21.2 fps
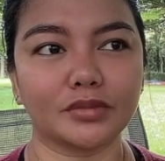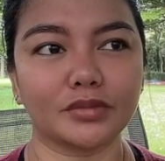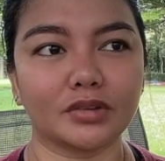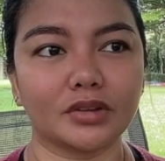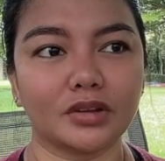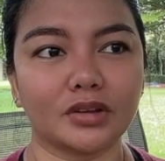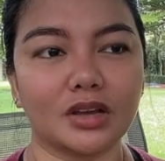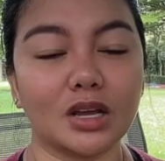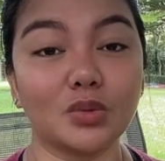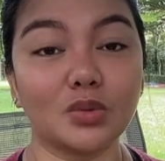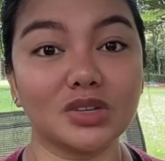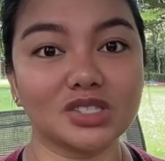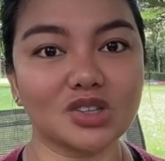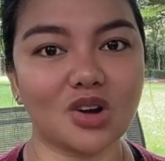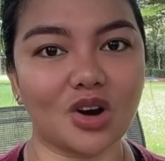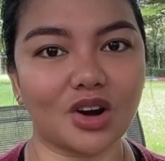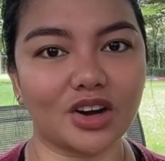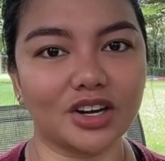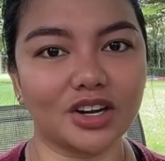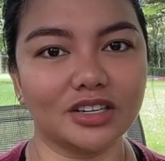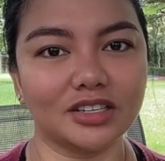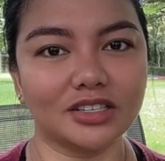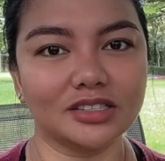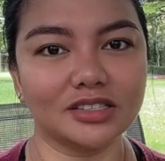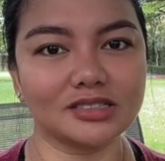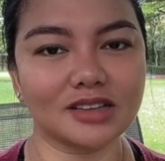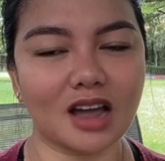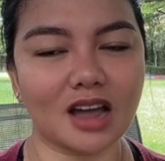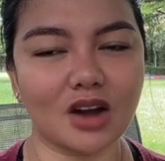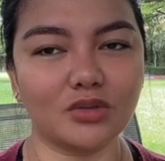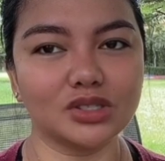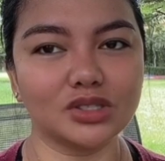it was hard because
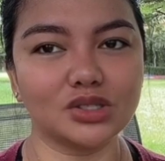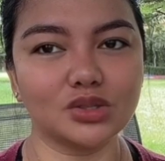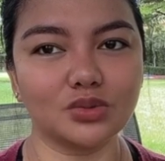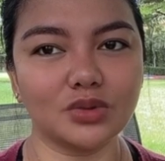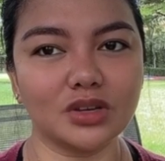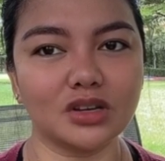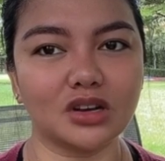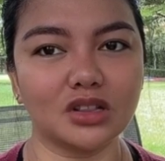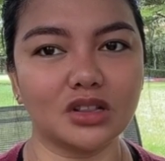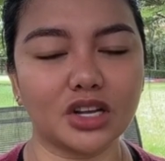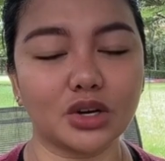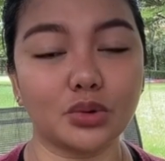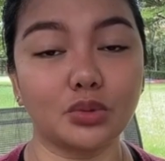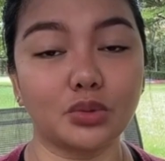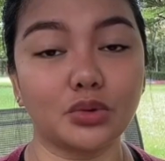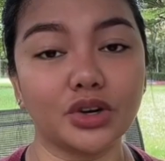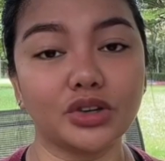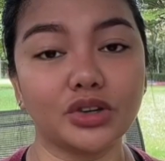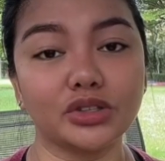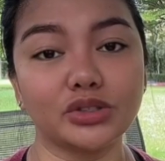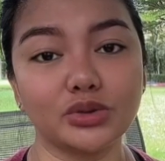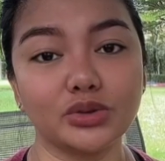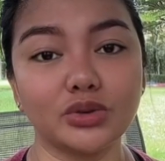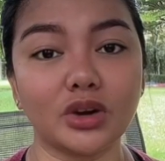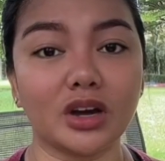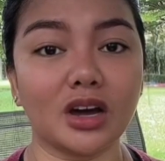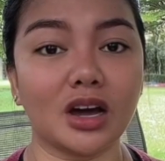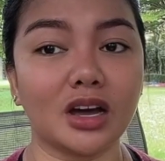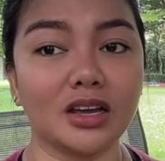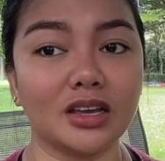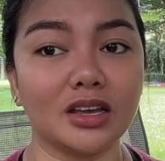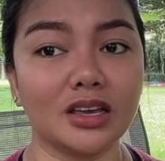I was doing a lot of work too
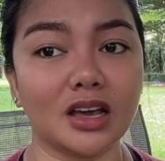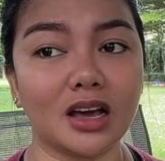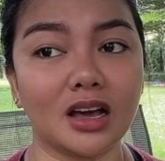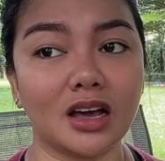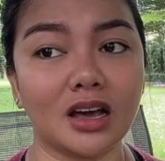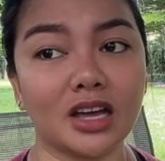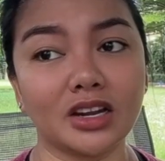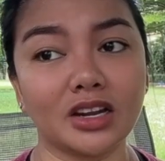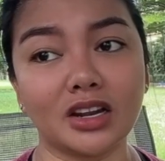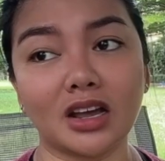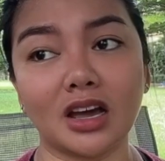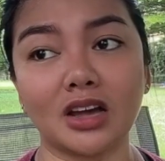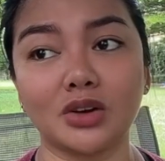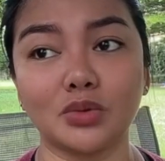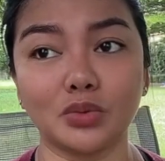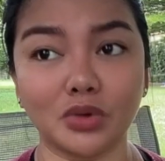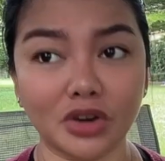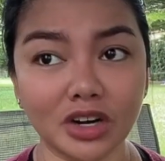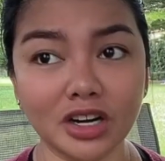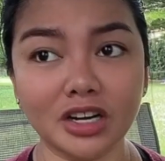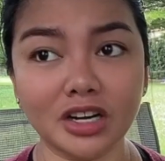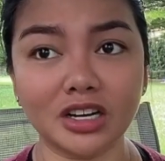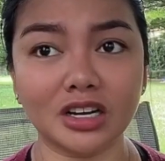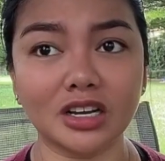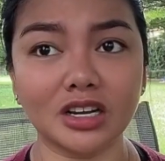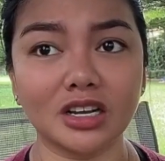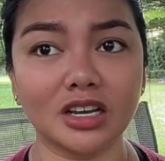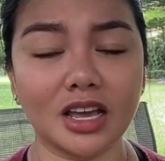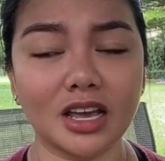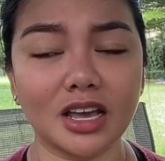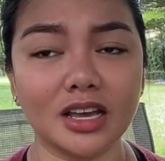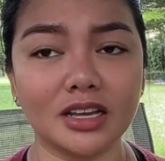at work,
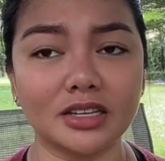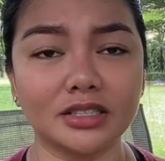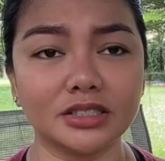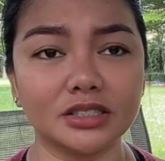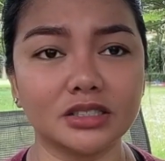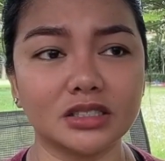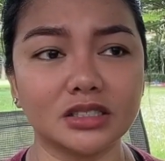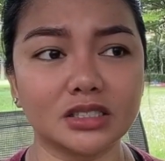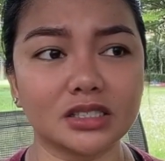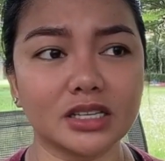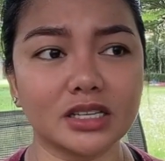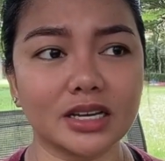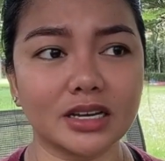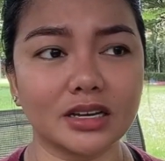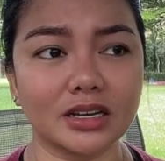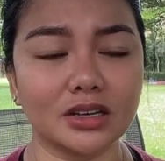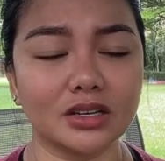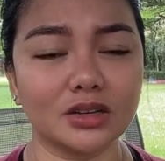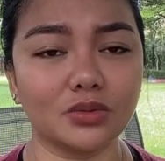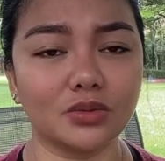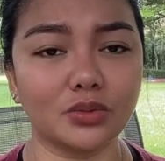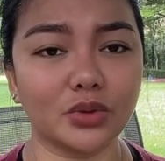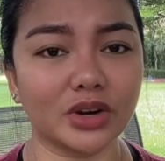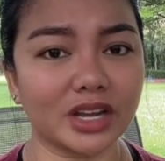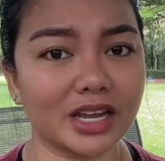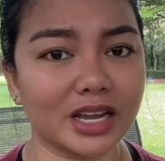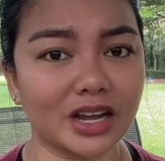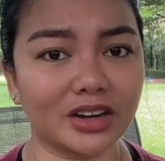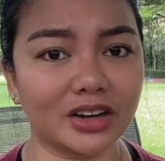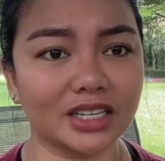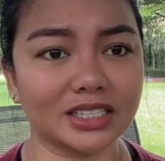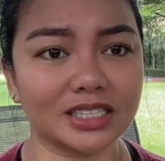and
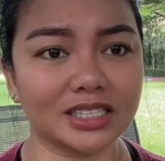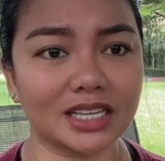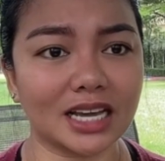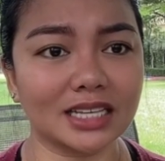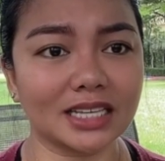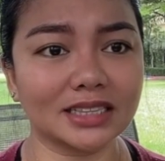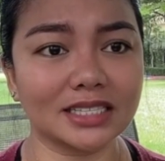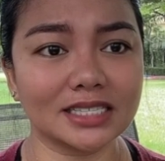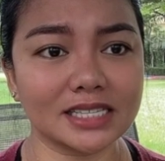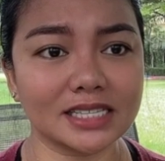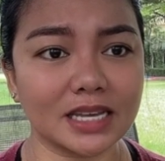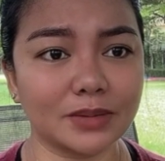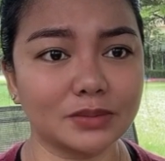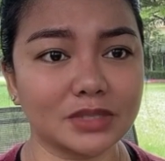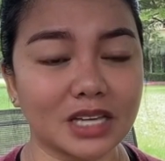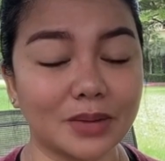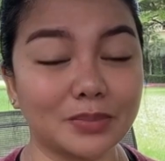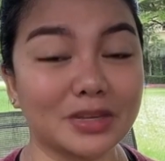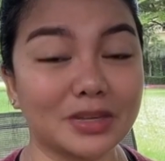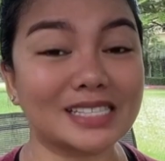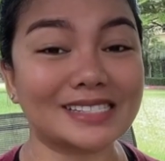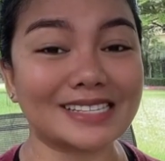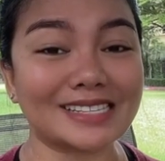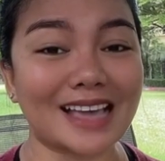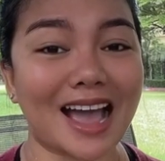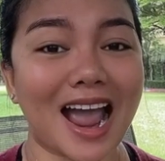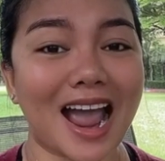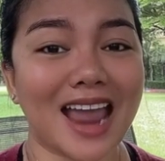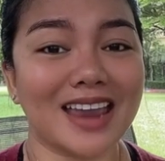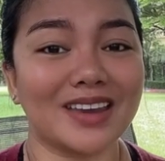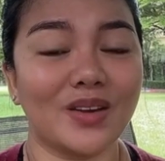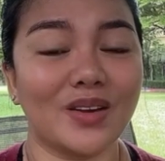working out at the same time, because
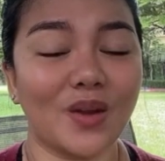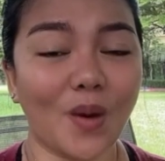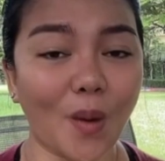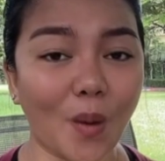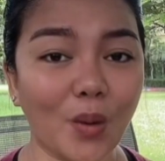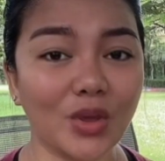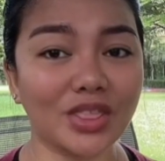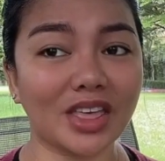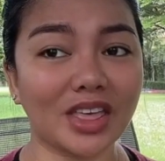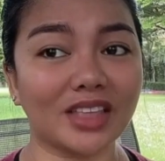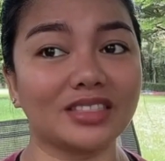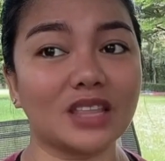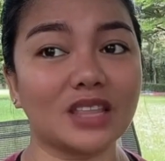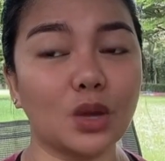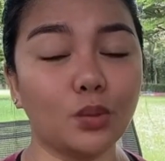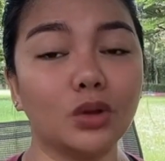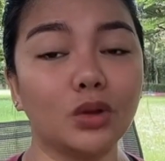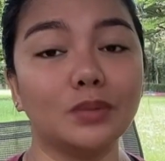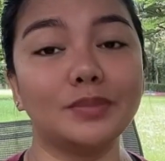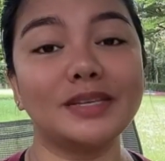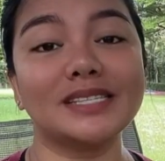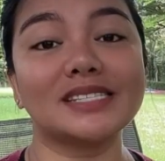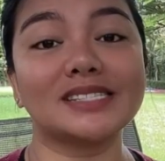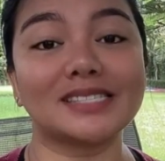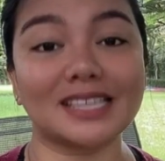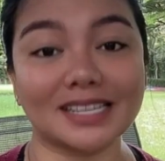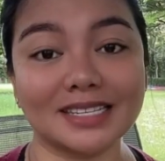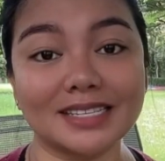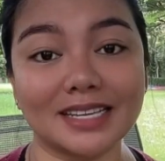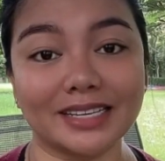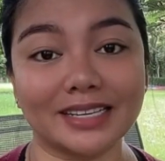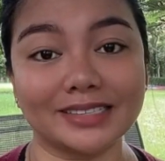I know that they will be
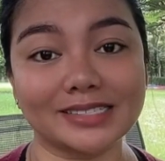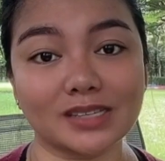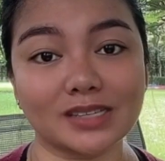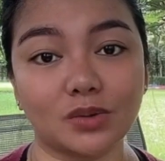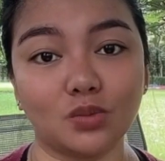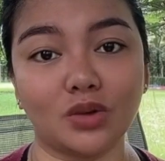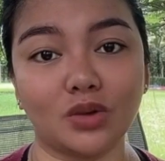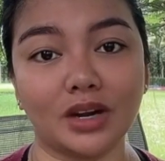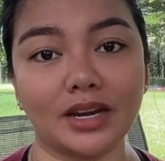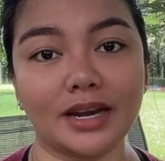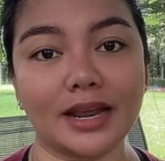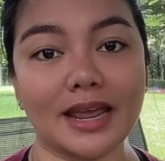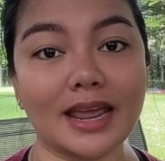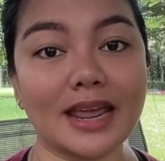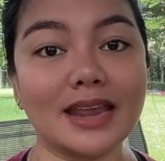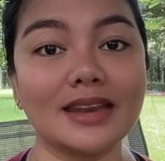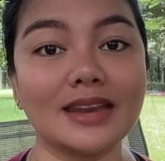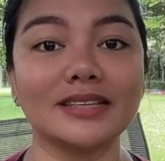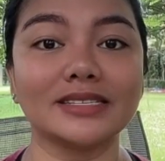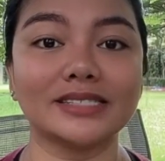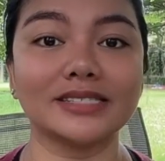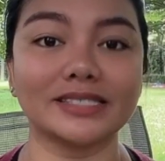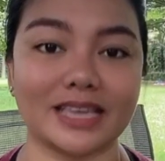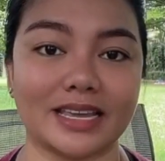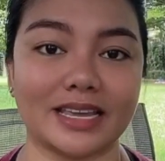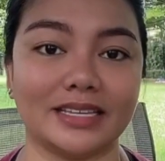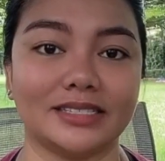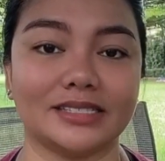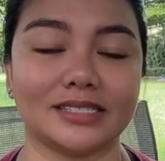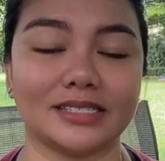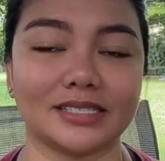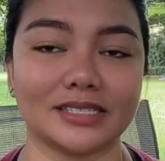sending someone in the
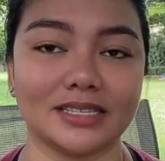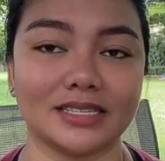States.